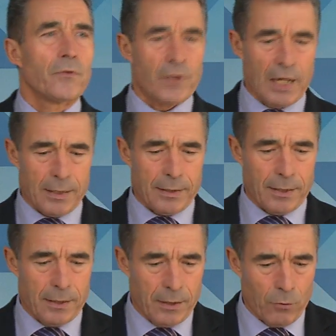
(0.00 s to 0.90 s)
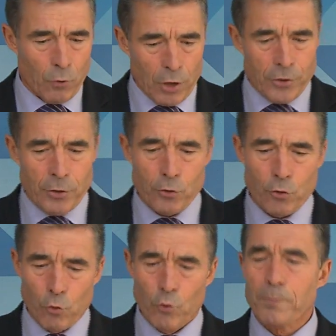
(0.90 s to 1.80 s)
that Russian
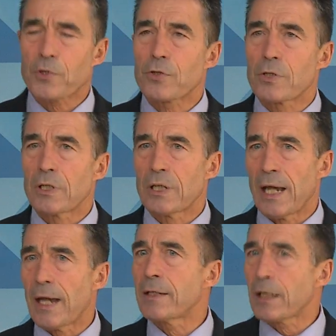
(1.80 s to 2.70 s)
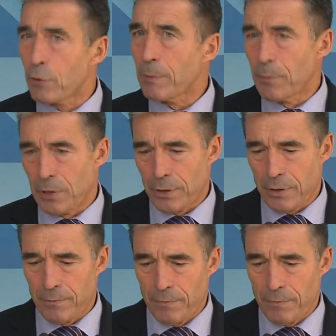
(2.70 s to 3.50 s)
troops and equipment